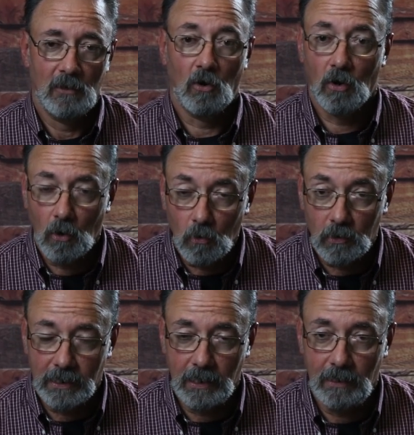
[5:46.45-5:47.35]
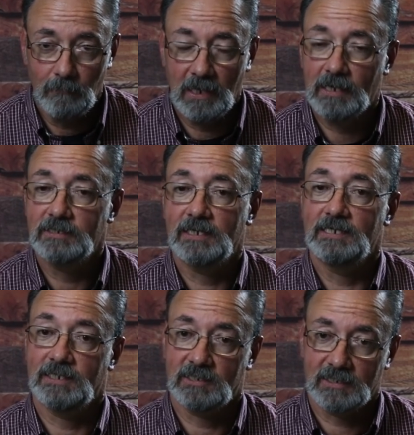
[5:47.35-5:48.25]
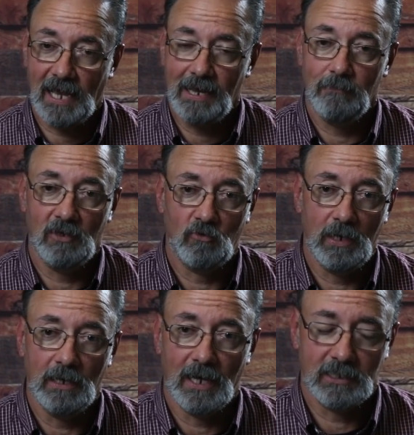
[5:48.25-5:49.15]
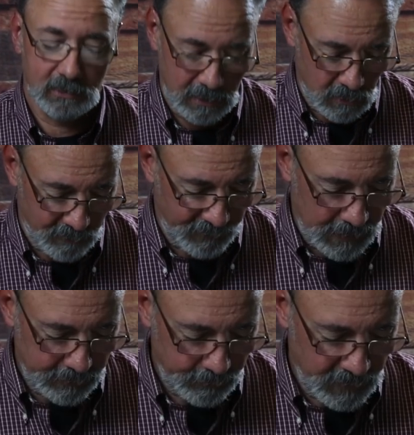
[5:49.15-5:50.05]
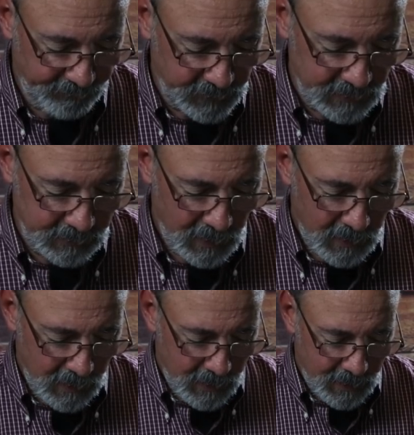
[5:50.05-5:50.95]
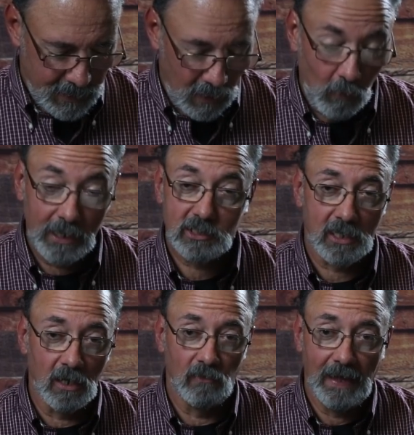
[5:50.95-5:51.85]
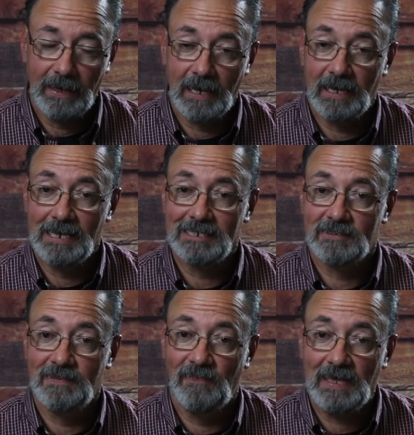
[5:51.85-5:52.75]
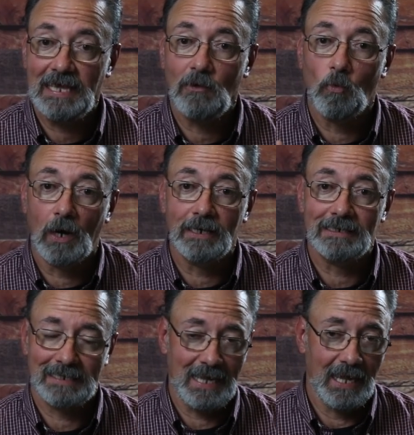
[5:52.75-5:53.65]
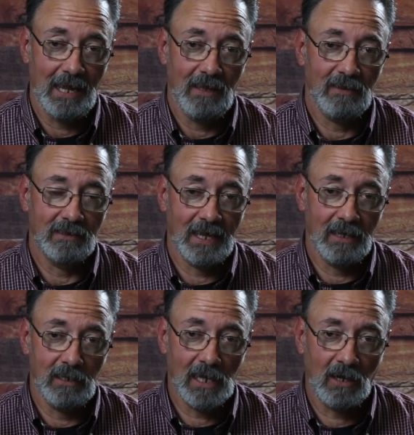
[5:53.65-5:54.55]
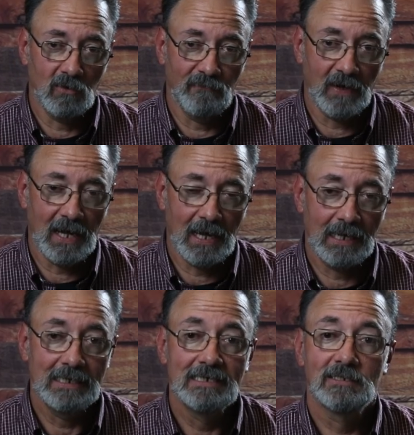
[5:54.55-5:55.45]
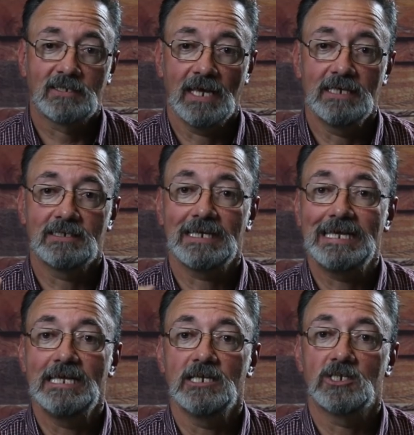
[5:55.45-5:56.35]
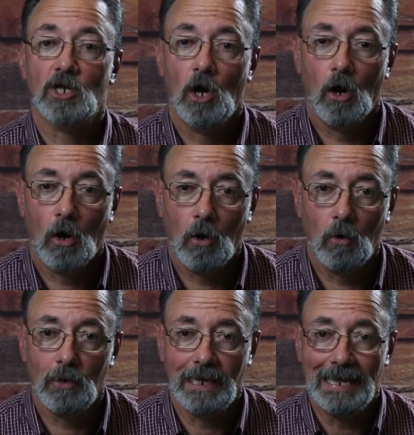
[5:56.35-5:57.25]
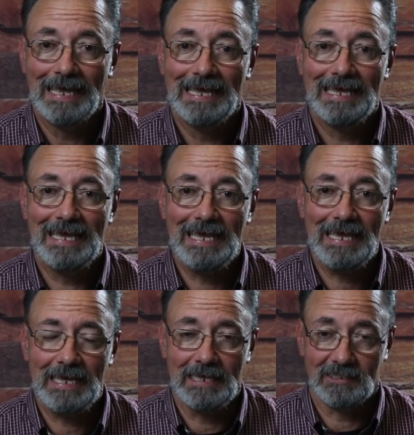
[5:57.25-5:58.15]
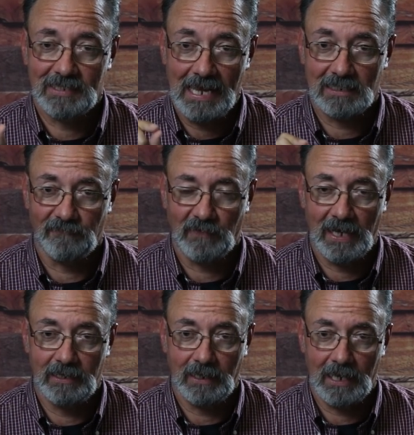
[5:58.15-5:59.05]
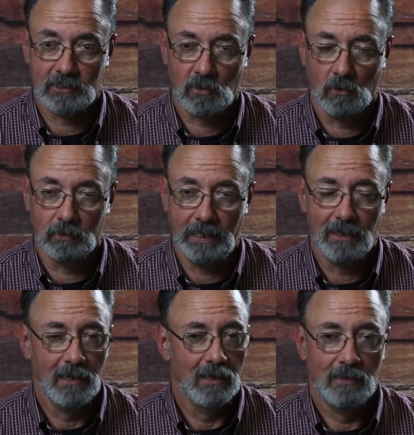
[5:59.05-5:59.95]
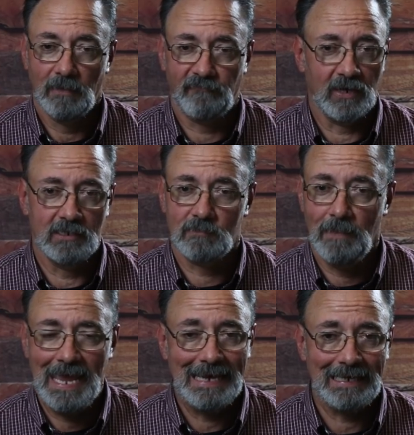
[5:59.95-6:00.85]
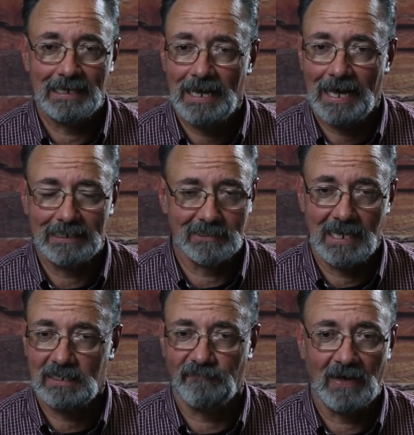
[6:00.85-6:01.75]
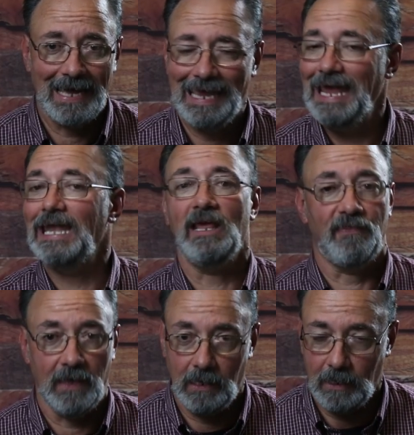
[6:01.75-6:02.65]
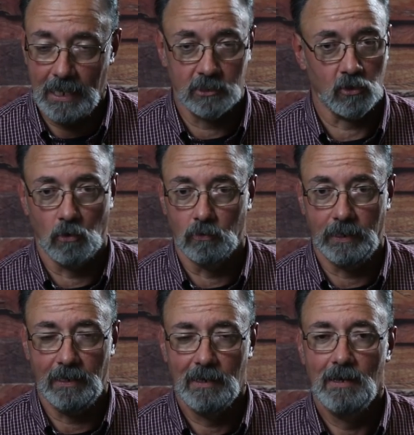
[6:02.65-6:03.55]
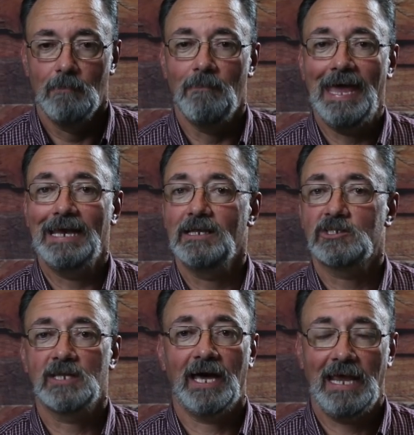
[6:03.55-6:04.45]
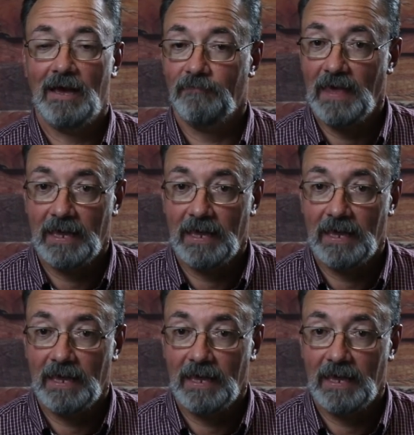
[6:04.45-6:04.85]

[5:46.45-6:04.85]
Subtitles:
holy because it is a sign between us and our Father. My friends, I want us to know that. And it is the one day that Yahuwah says is holy. He sanctified it as holy. My friends, man cannot sanctify anything as holy. Man does not have